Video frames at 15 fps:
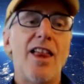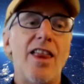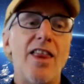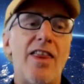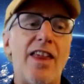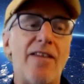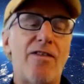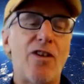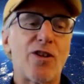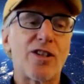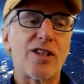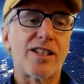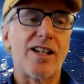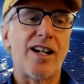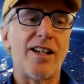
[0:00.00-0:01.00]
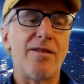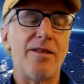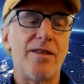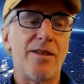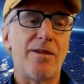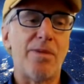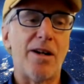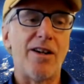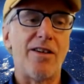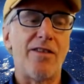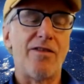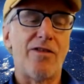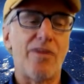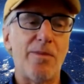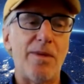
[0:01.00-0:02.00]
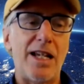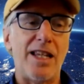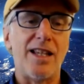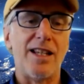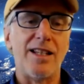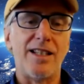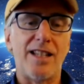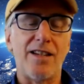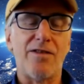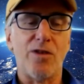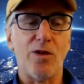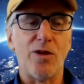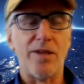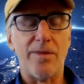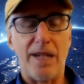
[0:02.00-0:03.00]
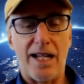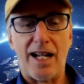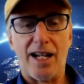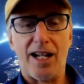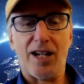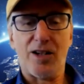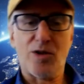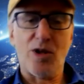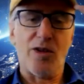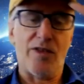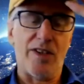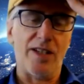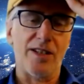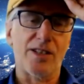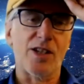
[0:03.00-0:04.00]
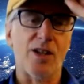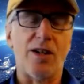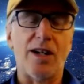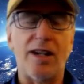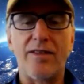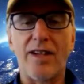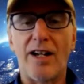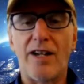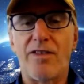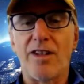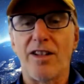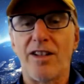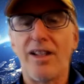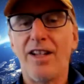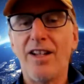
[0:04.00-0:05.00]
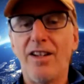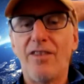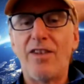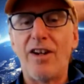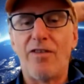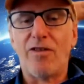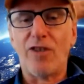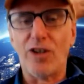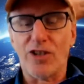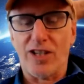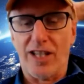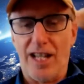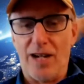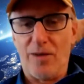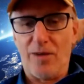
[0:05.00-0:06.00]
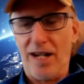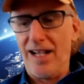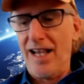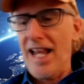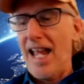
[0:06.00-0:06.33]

They focused on the part for me that did fool him, and I got a trophy. So I, I feel very fortunate that way.